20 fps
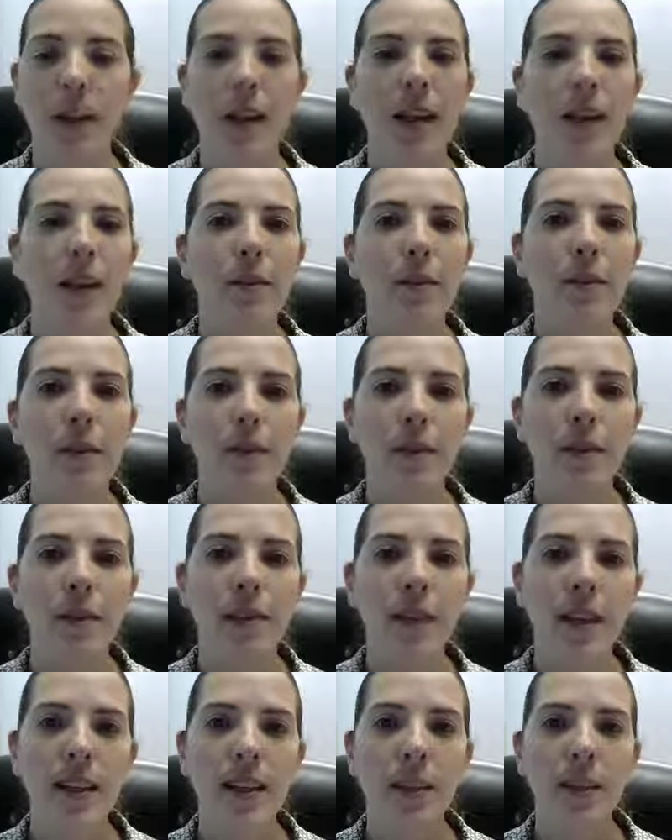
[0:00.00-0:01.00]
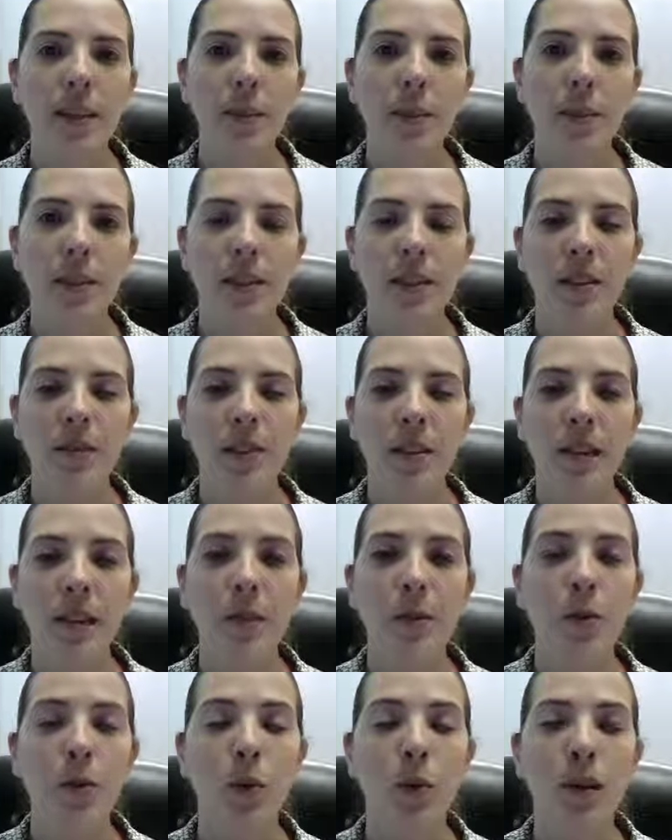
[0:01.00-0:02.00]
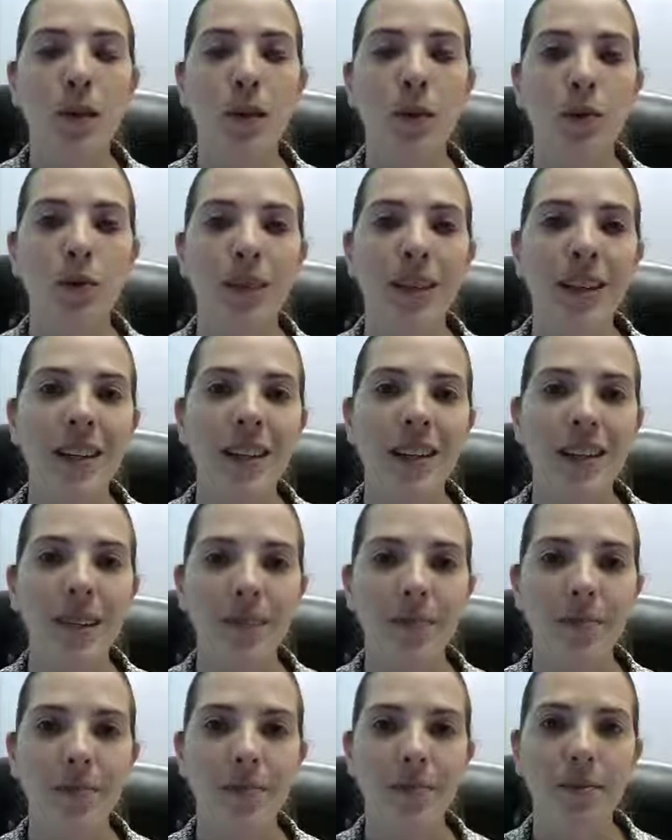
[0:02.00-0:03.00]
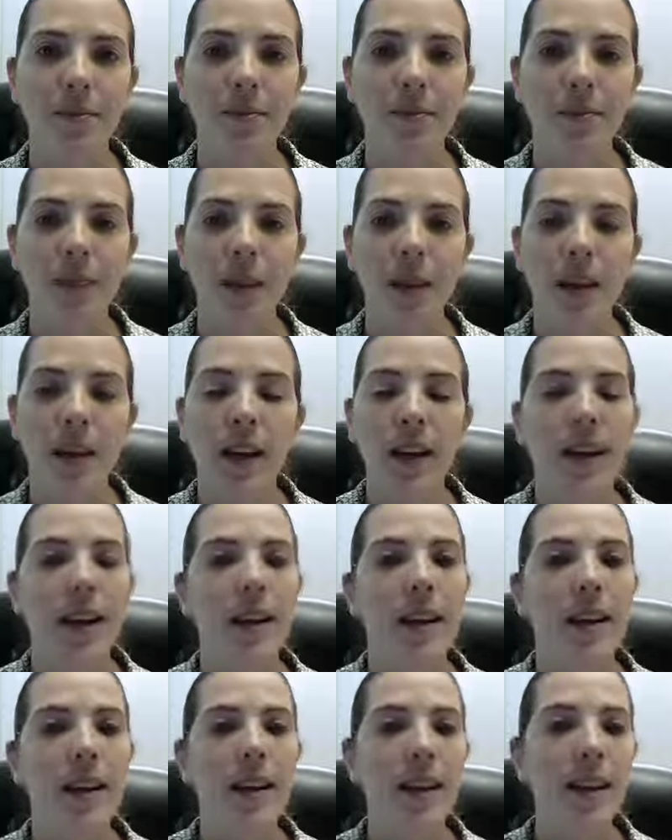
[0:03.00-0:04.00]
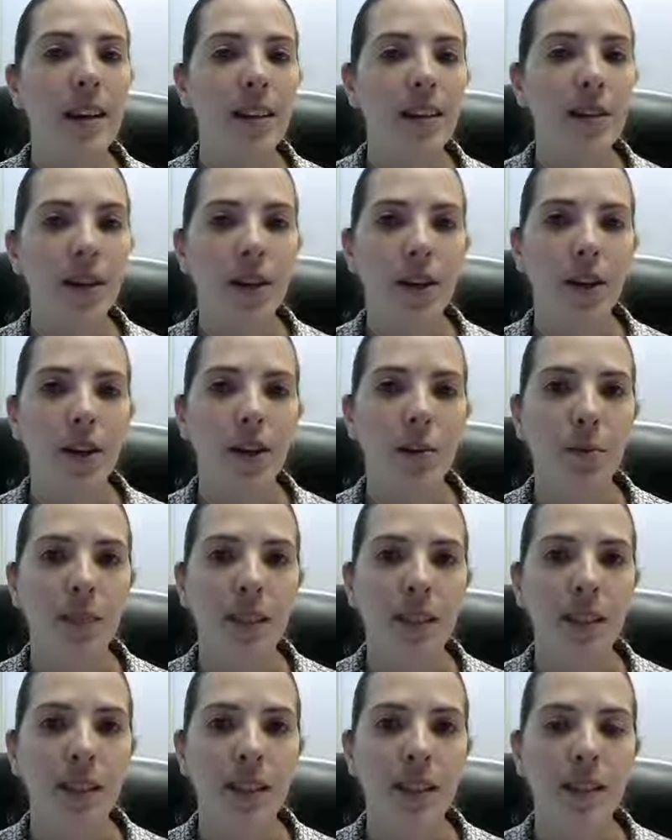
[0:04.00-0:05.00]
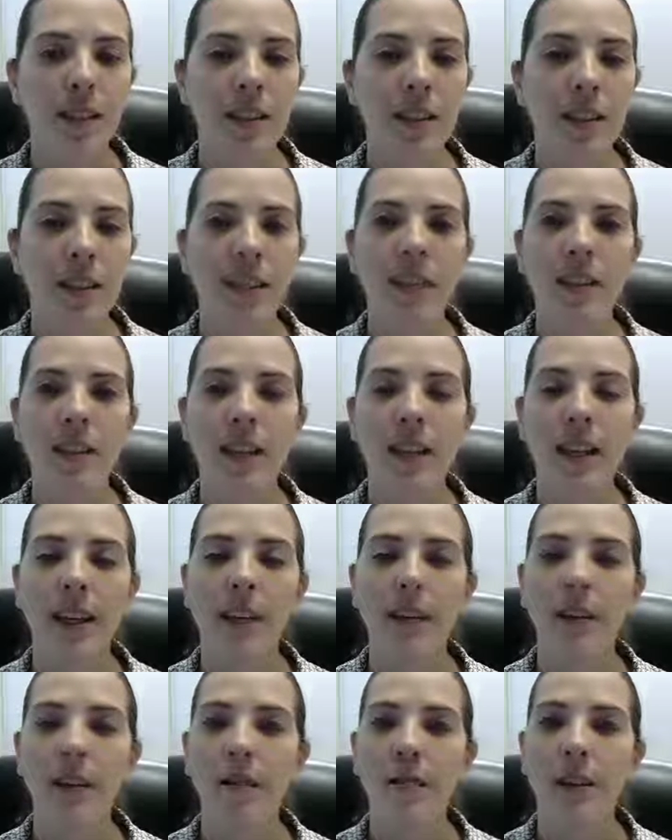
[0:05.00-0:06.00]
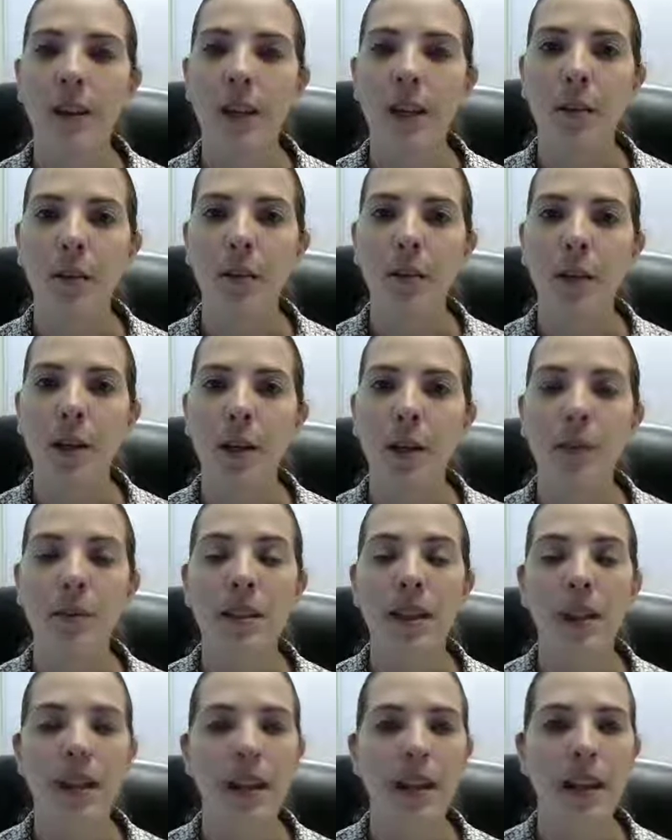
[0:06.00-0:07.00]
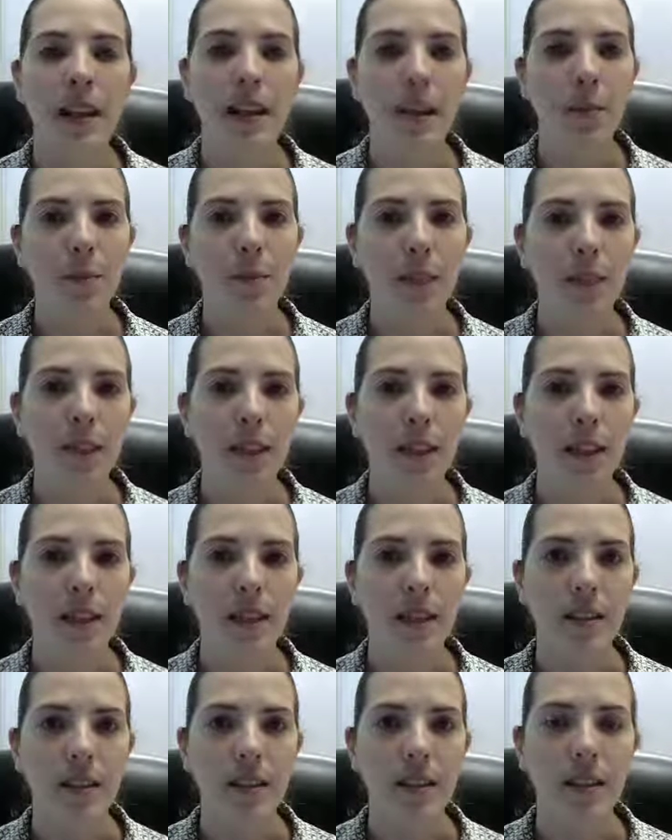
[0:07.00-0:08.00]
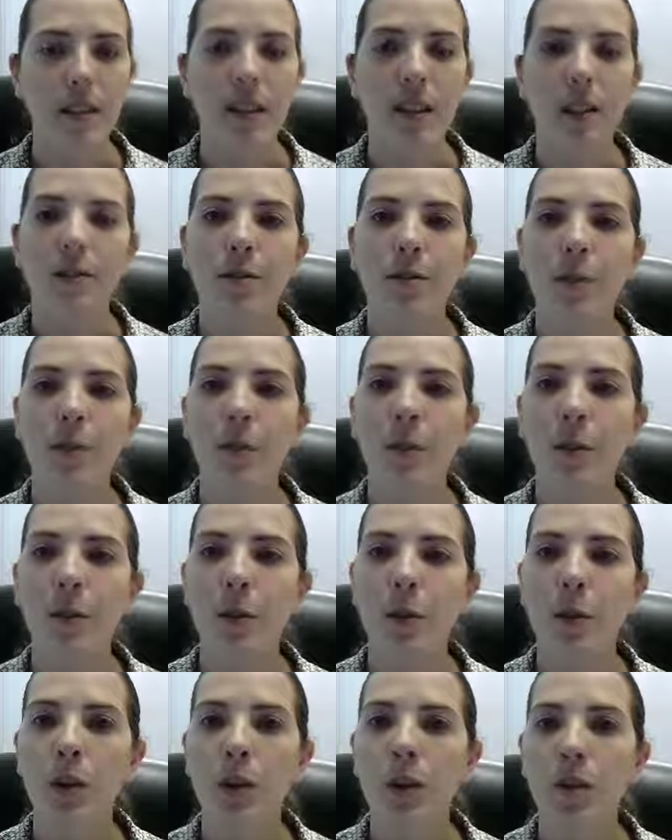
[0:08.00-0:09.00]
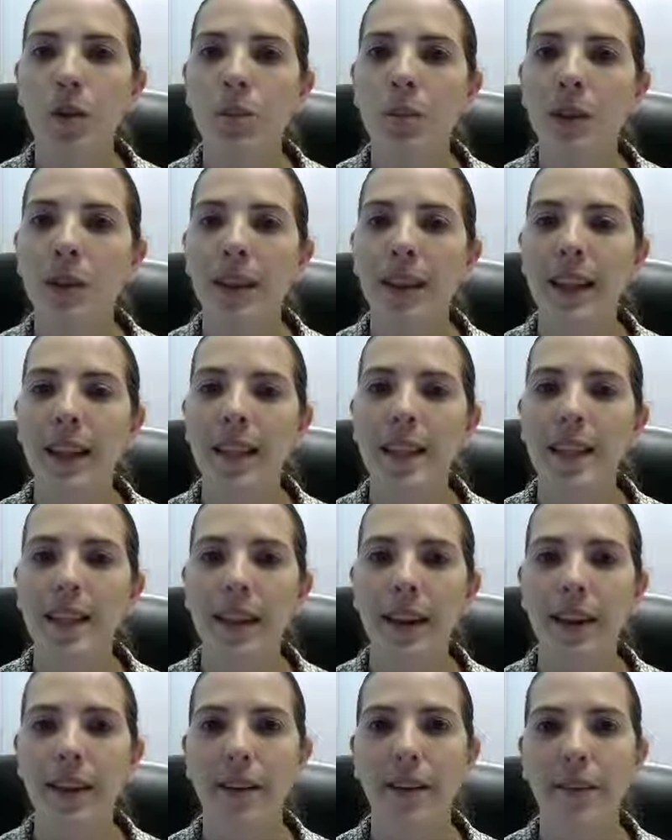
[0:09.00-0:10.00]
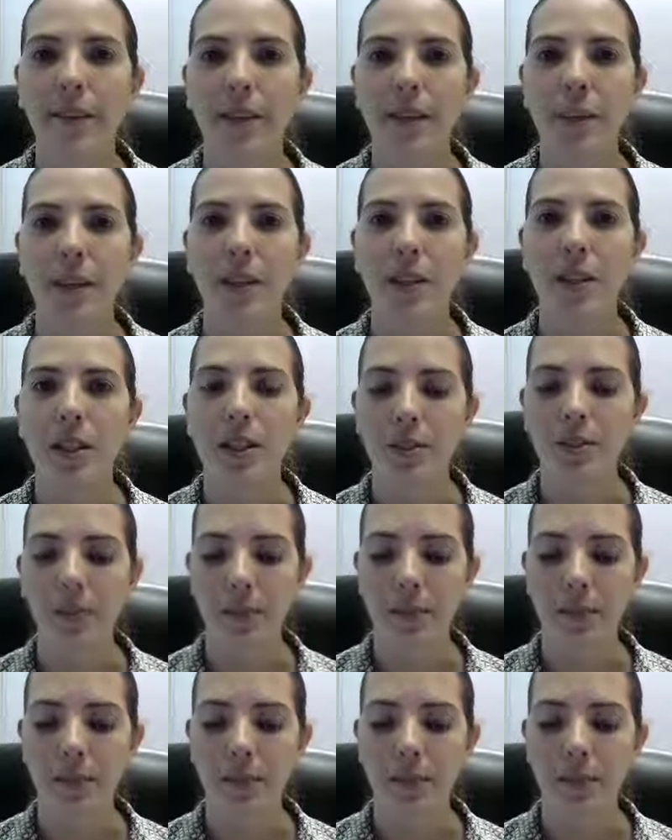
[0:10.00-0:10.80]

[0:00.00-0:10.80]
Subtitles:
that represents some piece of data we want to read in. And its argument list contains the variable names and ampersands for where we wish to place that information.